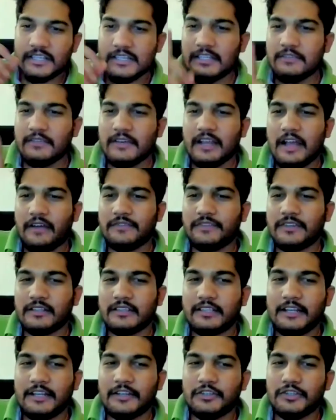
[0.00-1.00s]
And even
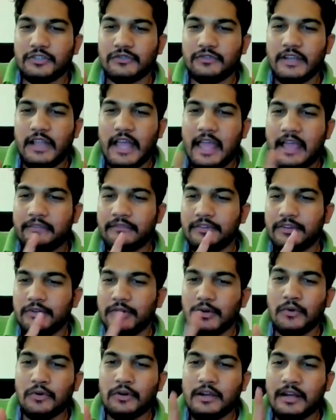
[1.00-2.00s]
after that, you will have
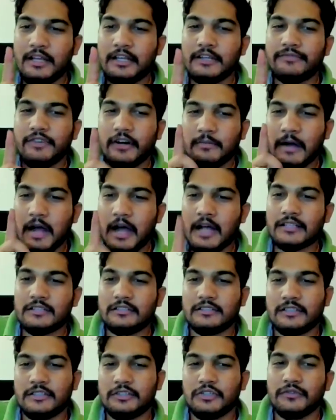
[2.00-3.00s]
no confirmed
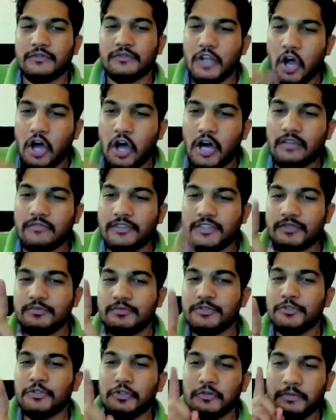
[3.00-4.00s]
answer. You will always
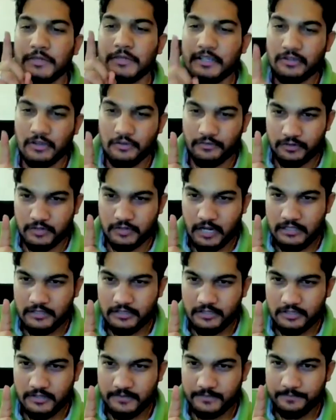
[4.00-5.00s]
be dubious of your
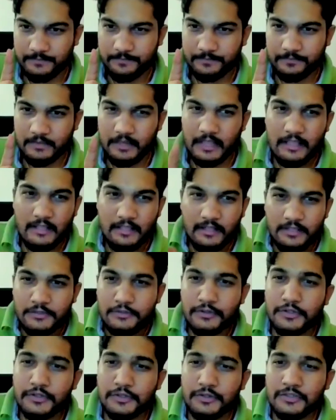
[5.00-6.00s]
answer
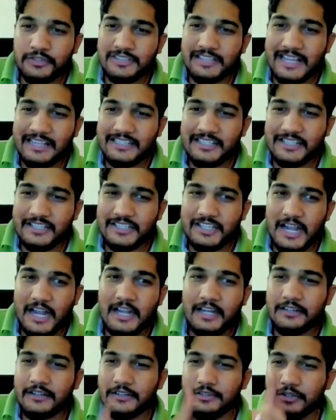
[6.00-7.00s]
you use Tajik
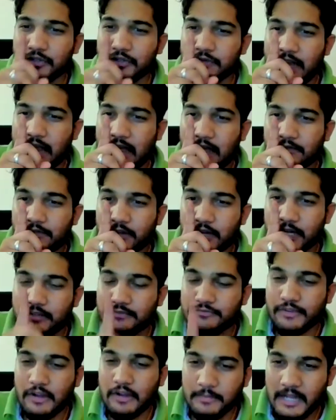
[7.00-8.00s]
chart, you will have
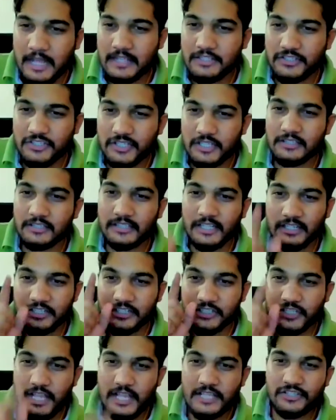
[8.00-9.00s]
confirmed answer that
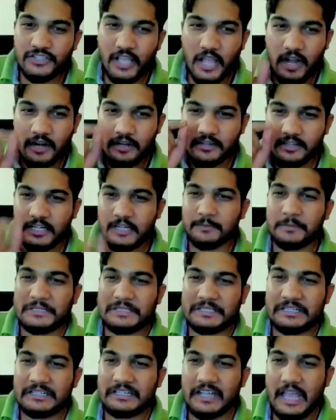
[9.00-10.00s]
yes, 100%
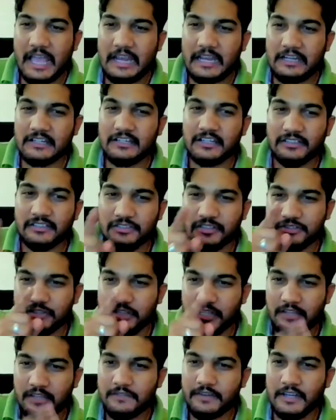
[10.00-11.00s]
guarantee
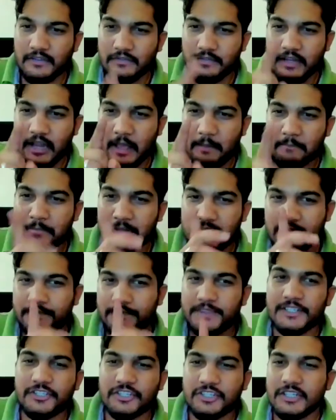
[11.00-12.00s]
this event will happen
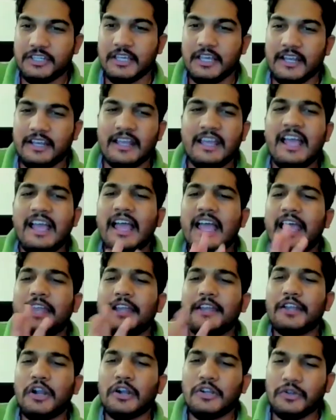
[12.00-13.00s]
in this year.
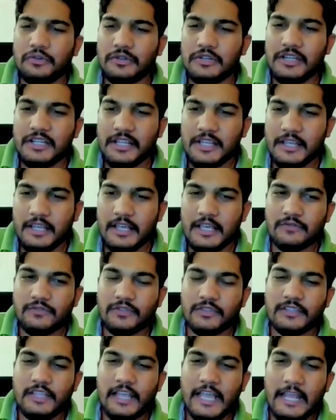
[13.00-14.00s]
And not only year,
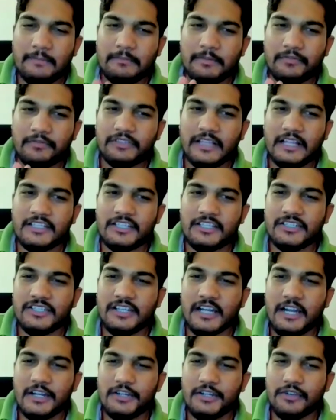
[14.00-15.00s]
with the help of Tajik
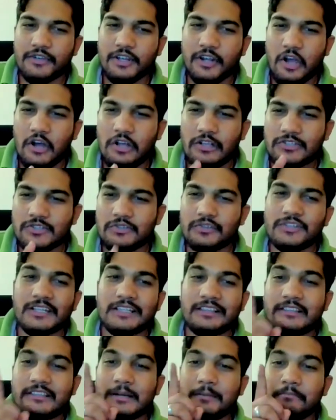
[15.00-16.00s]
chart, you can also
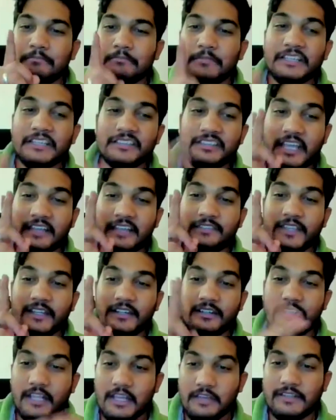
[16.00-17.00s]
tell the month and
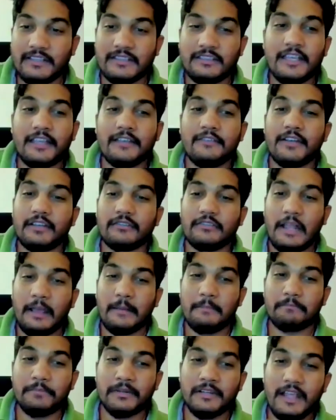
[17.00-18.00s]
the day when the event will
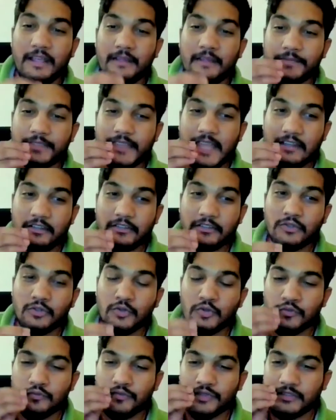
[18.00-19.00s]
happen. And that
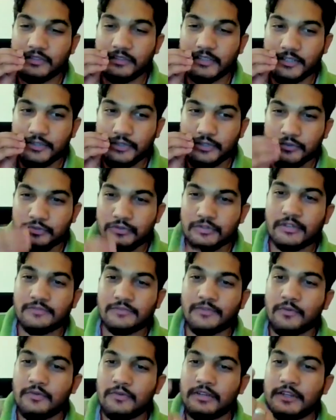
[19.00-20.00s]
too with the use
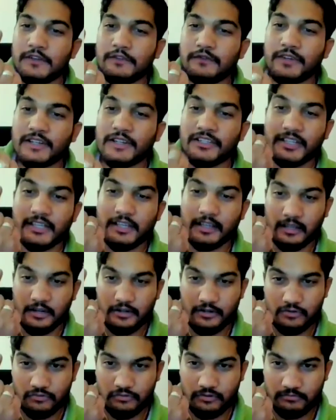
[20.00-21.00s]
of only one
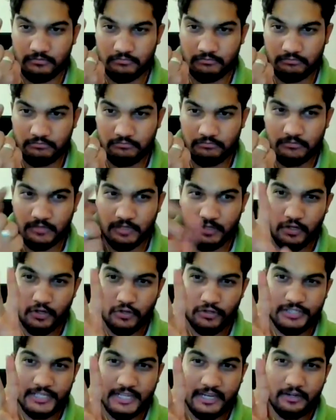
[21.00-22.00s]
single rule.
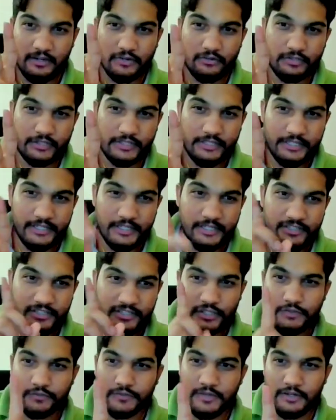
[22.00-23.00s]
No second rule needed,
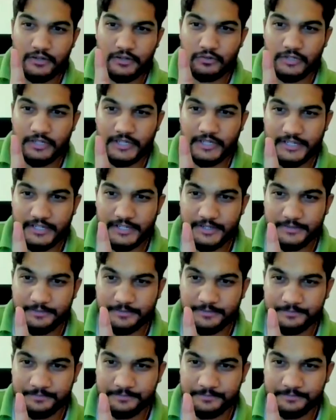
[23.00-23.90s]
just one rule needed.